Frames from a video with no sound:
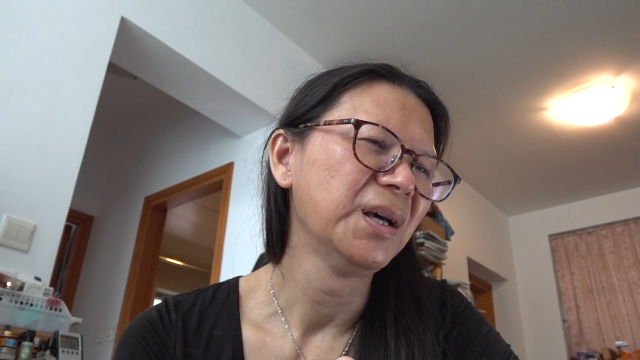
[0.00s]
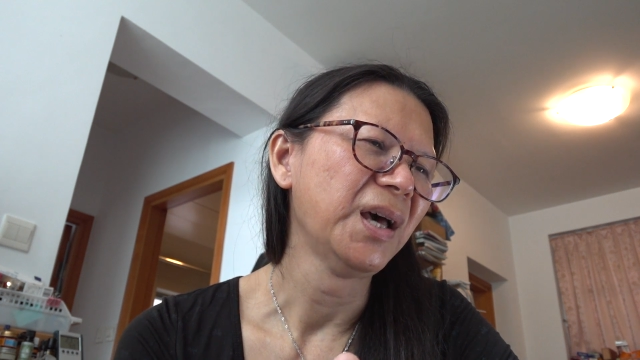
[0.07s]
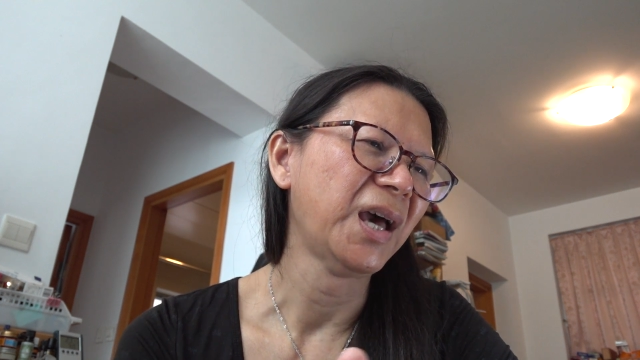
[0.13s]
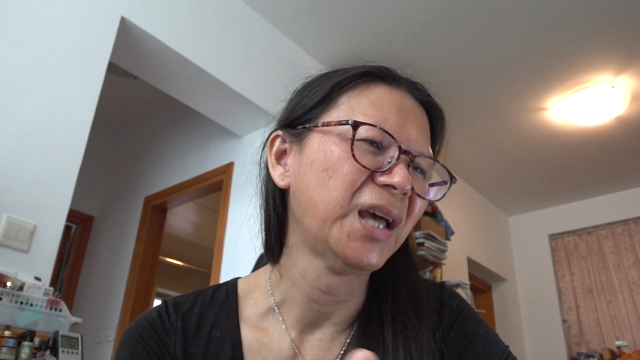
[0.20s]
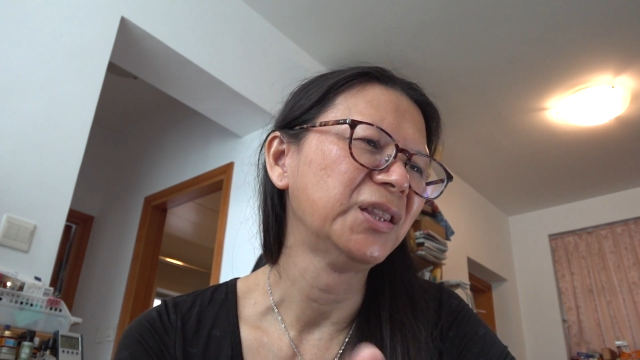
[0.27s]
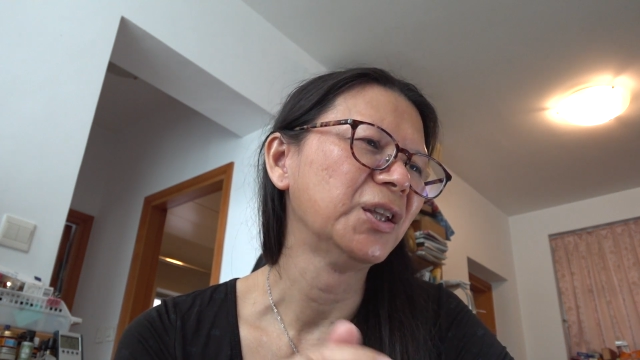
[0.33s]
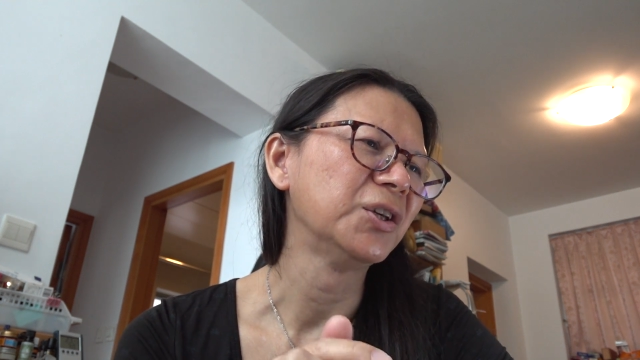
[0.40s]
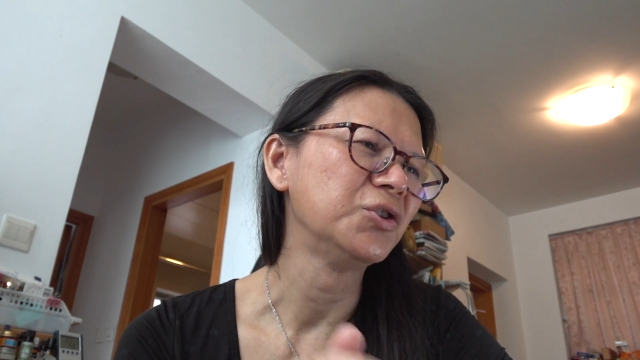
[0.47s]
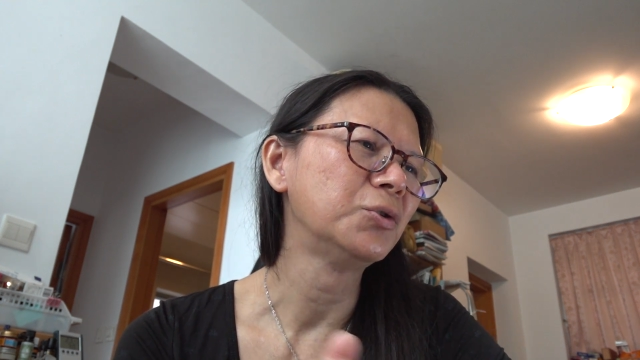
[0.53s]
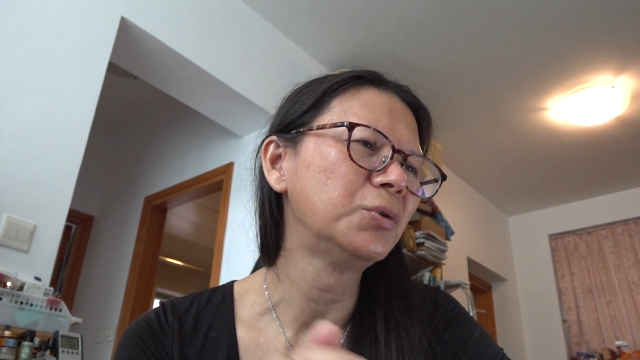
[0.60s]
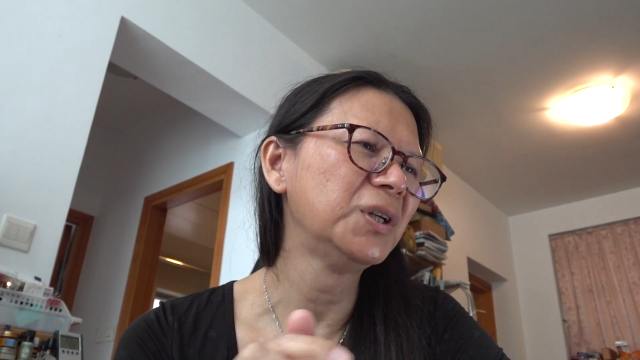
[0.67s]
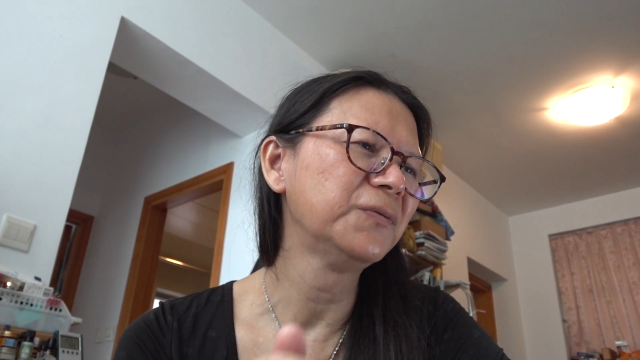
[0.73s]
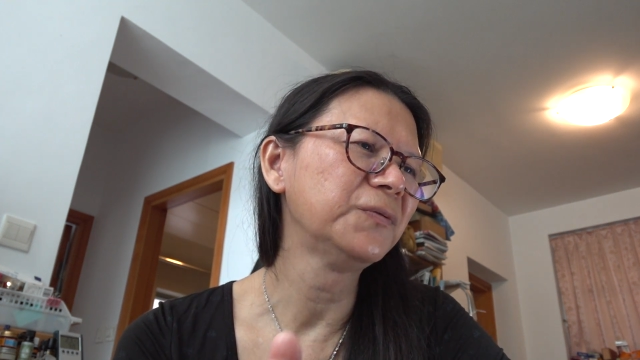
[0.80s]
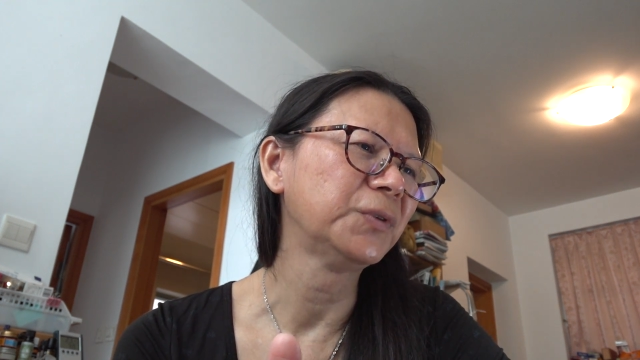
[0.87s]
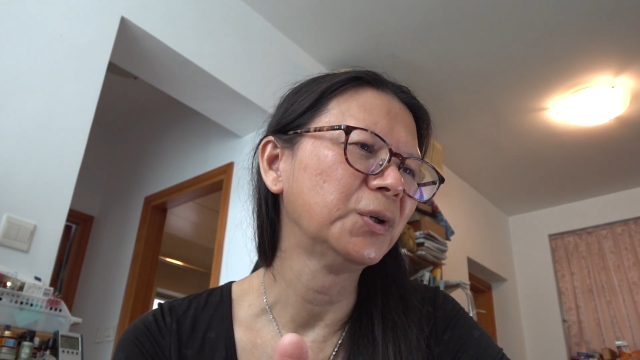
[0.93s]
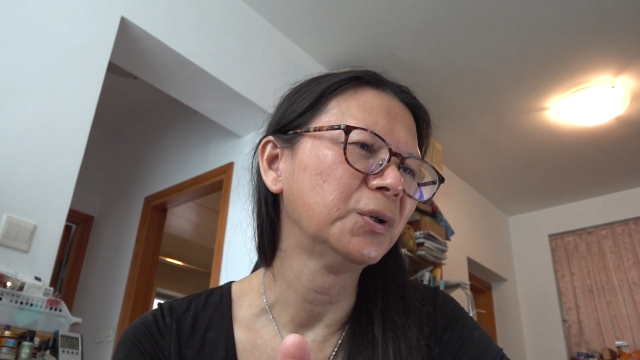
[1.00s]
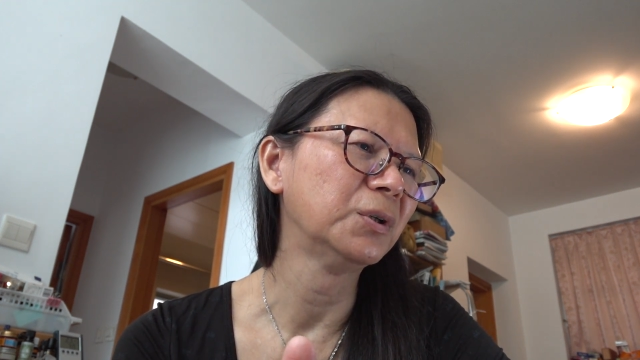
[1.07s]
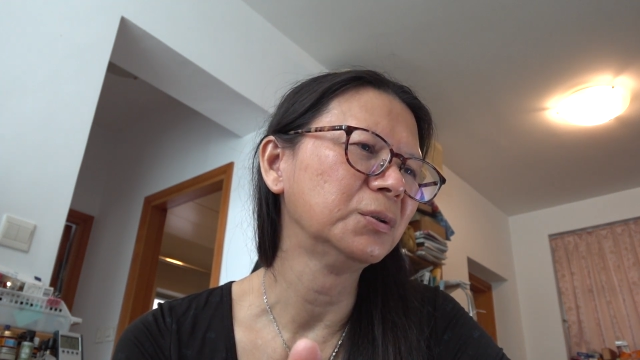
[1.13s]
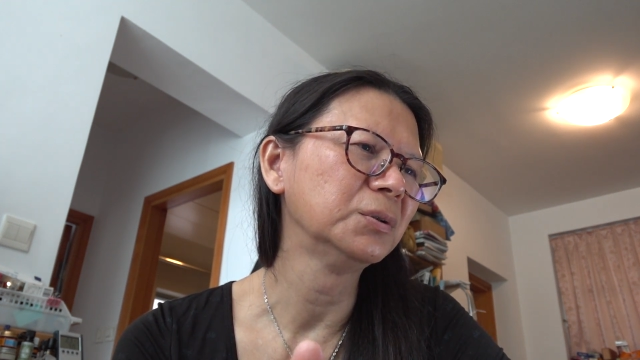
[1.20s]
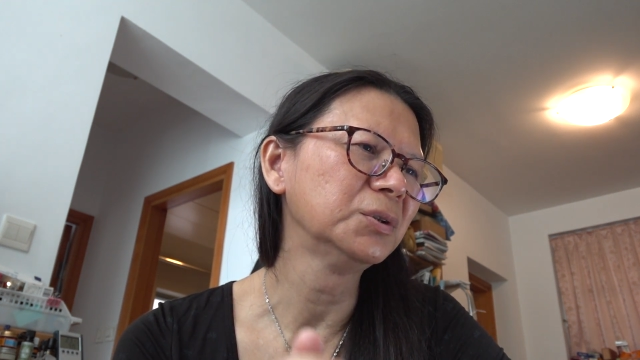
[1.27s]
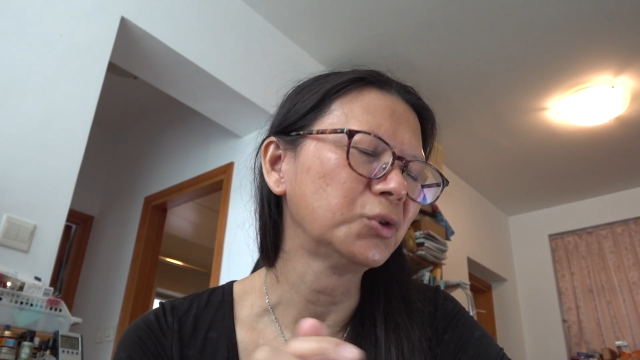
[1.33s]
and the urethral